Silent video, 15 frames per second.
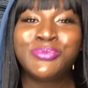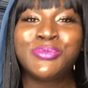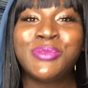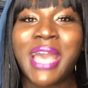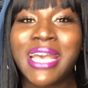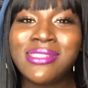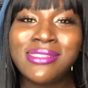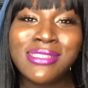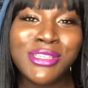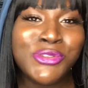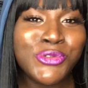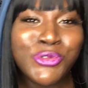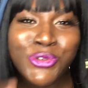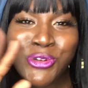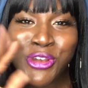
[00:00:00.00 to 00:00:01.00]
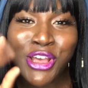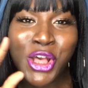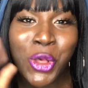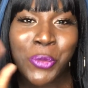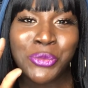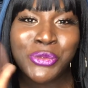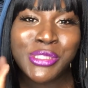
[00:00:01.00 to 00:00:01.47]
I see you, girl. I
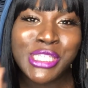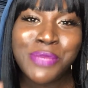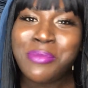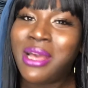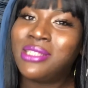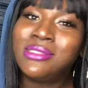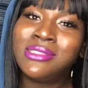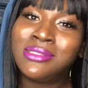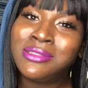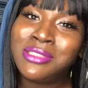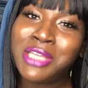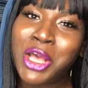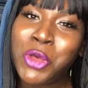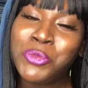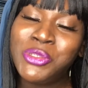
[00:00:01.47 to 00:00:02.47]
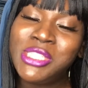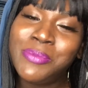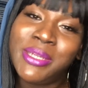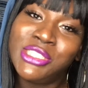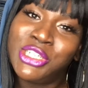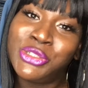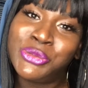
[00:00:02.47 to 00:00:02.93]
hope you see my, I hope you see my
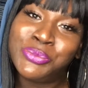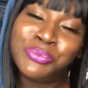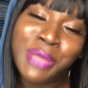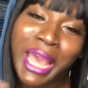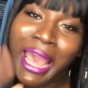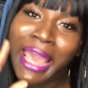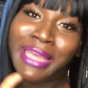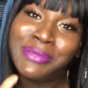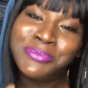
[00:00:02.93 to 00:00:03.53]
channel. Hi.